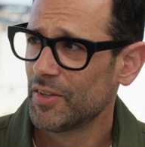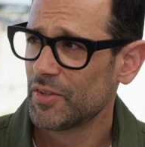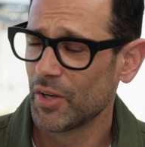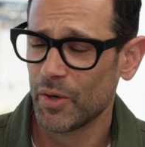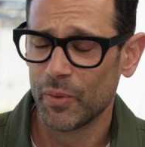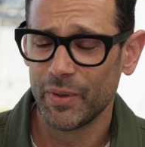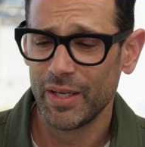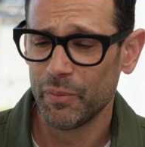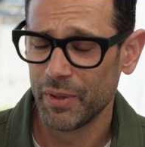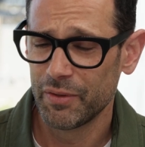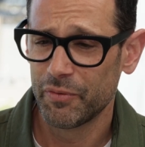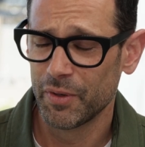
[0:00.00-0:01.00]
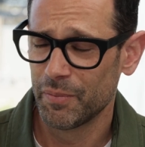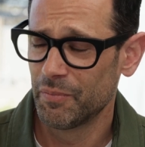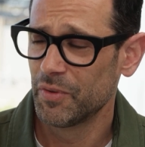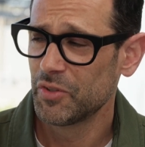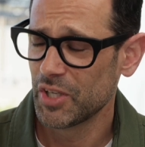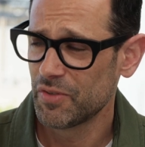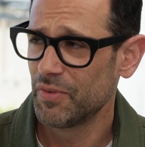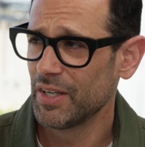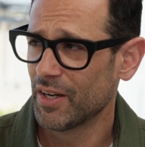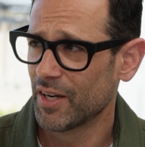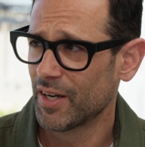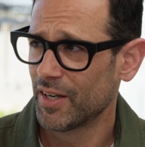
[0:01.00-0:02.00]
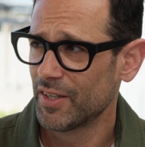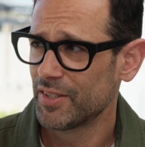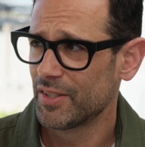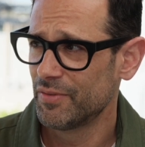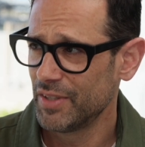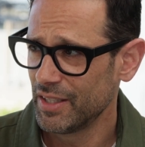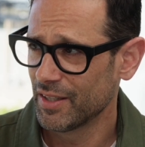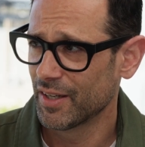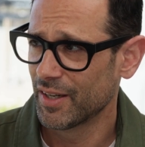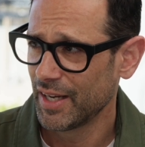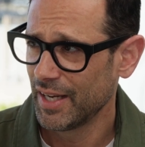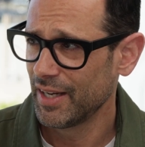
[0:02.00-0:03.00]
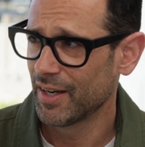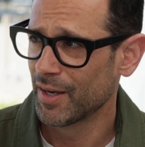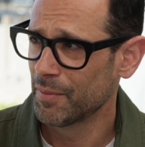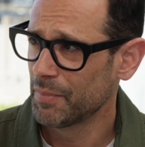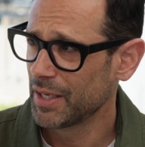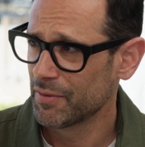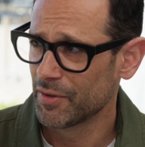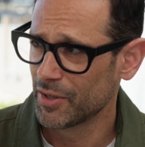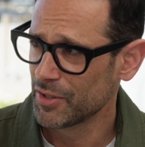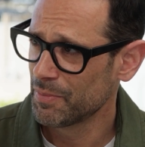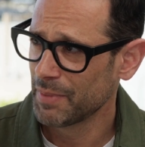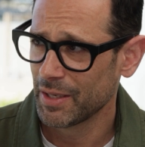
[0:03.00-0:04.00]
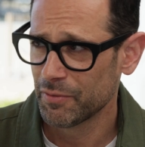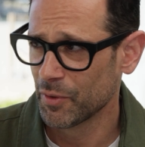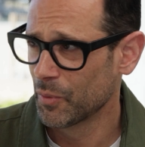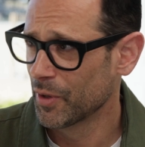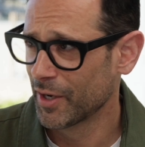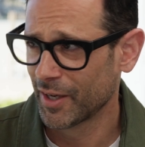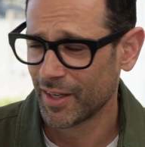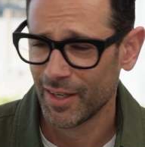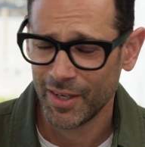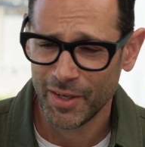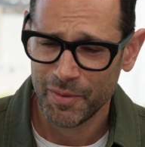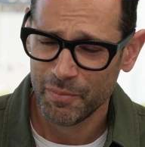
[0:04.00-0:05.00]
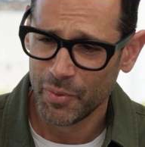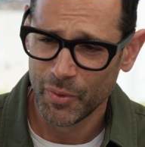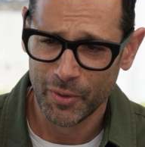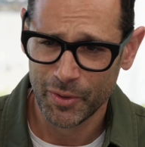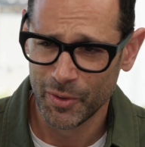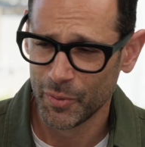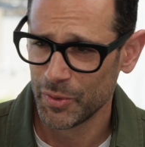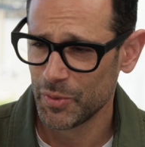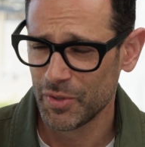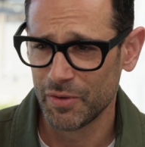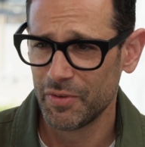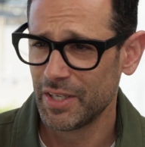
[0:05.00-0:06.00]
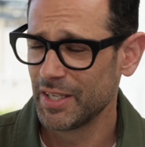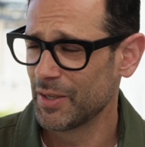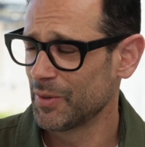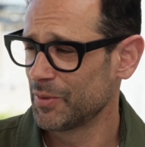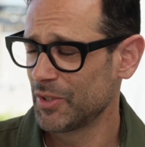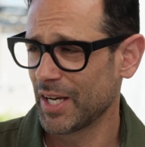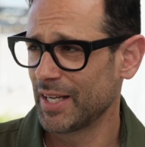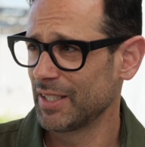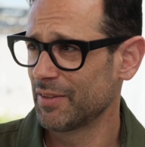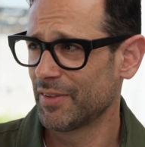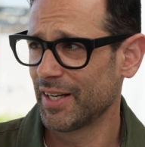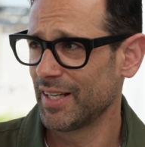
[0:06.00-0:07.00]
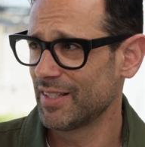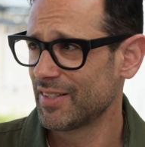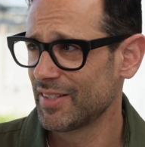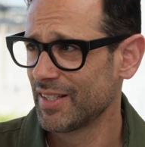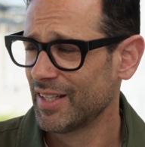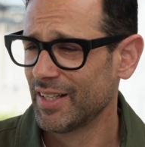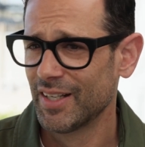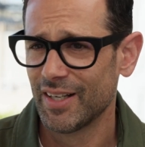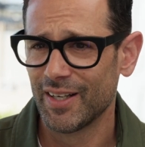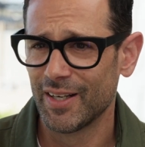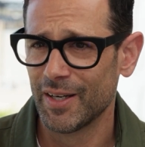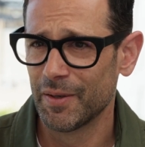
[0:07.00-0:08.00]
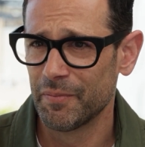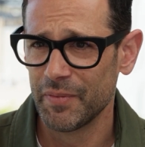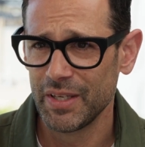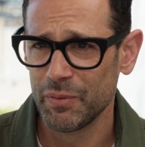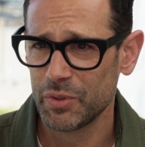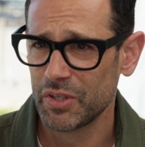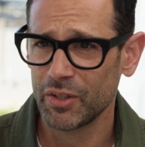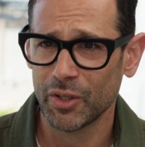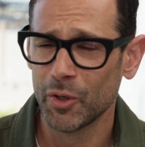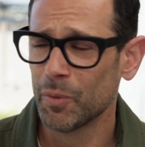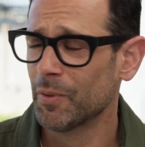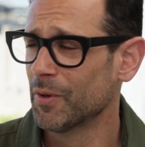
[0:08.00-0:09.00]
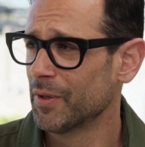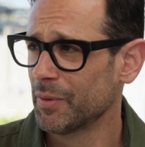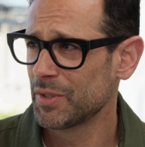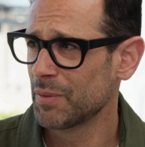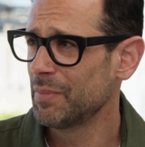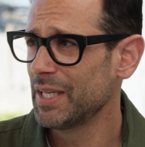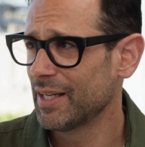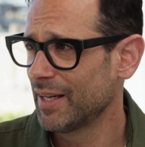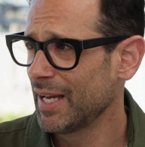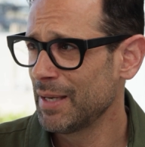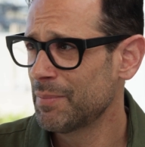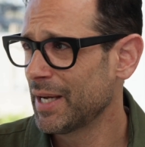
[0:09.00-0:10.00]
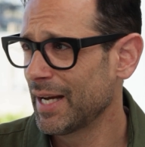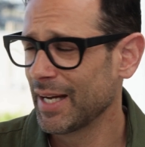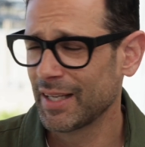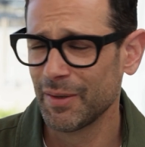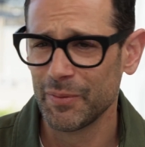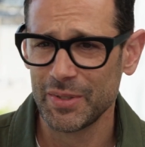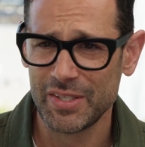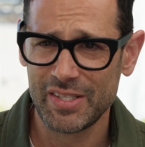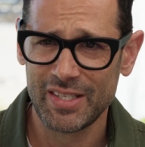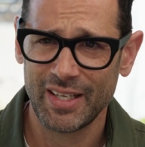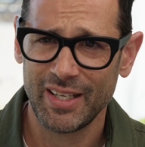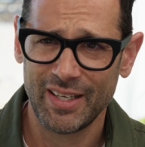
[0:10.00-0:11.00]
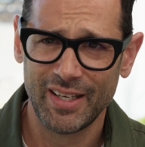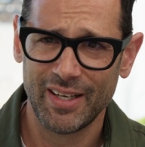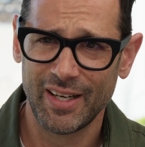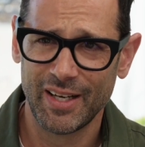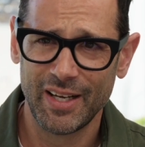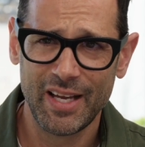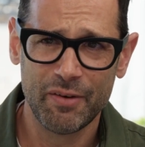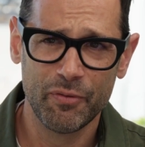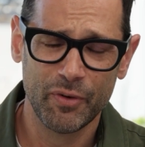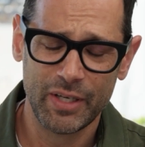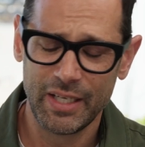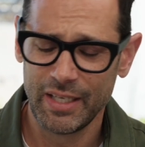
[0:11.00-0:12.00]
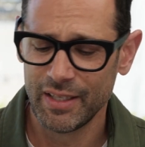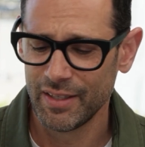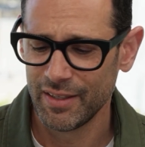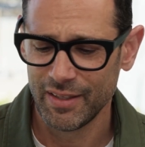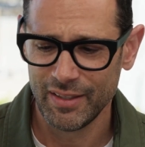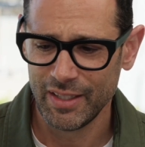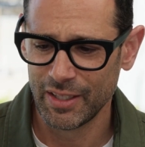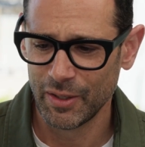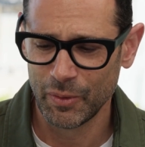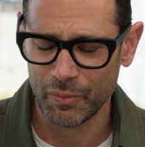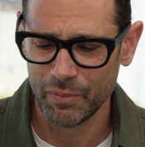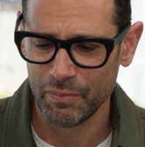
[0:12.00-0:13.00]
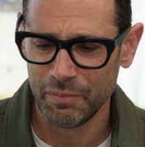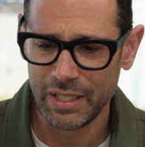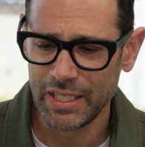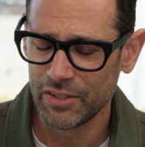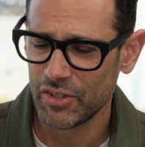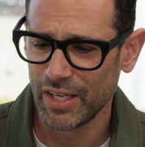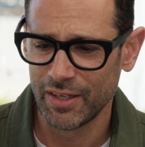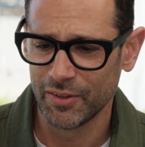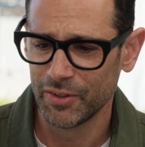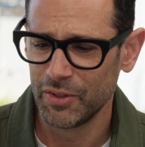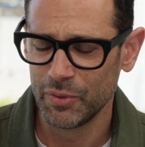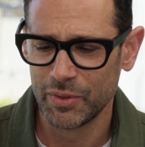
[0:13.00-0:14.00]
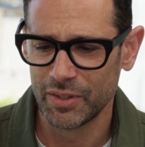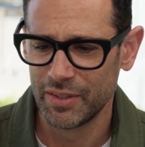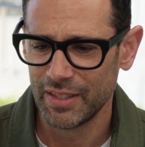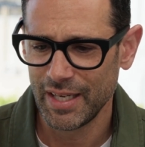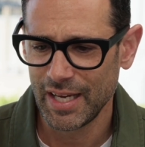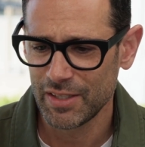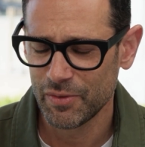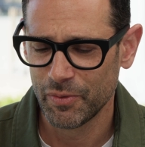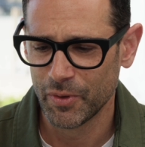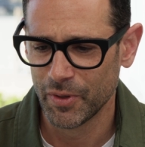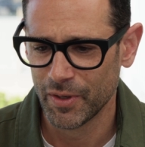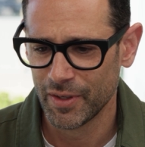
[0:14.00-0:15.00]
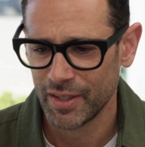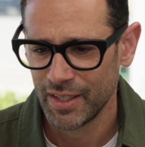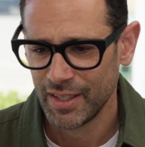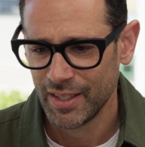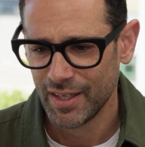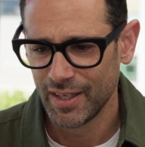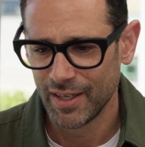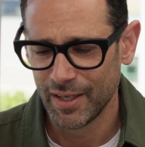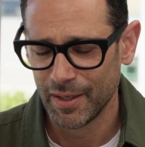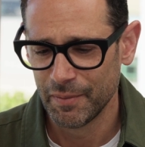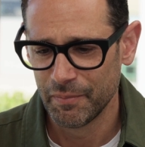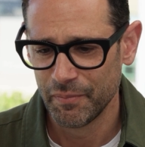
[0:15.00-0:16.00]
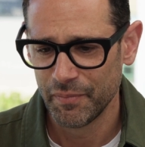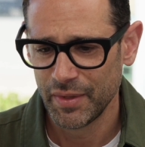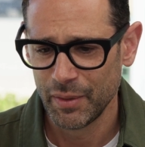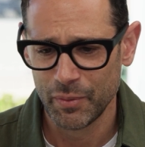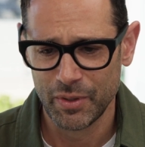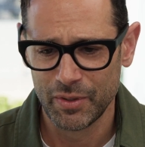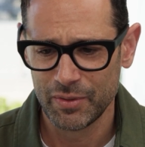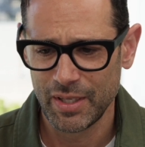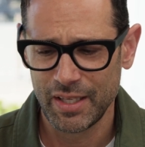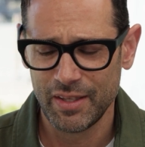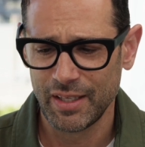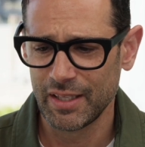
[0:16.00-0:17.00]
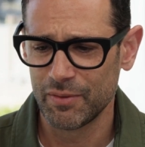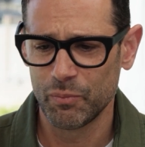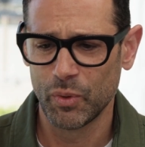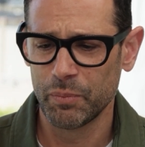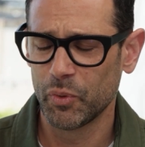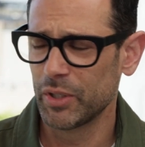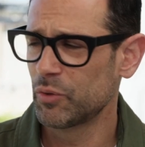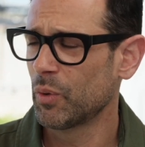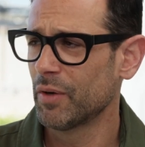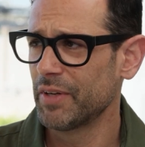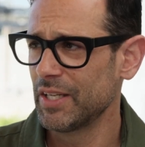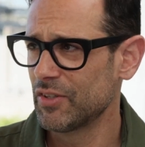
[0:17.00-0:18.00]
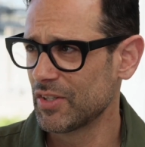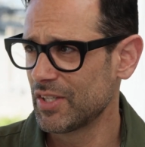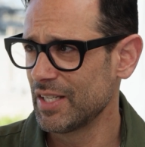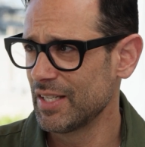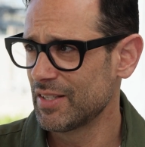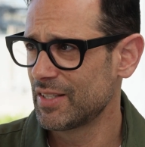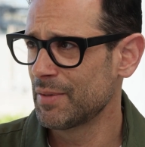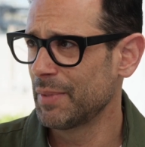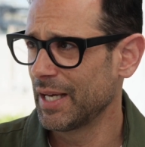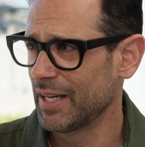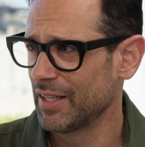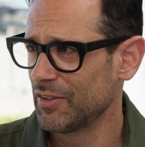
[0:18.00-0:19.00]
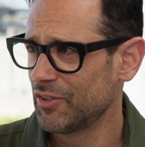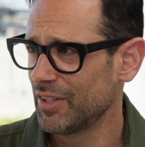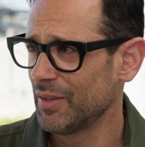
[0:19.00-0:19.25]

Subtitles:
So it went from just VR to VR, AR, Metaverse, Meta for Work, Portal, which was our video chatting device. It was global. EMEA, APAC. It was every media channel you could ask for. There were, I think, at one point 12 agencies to manage.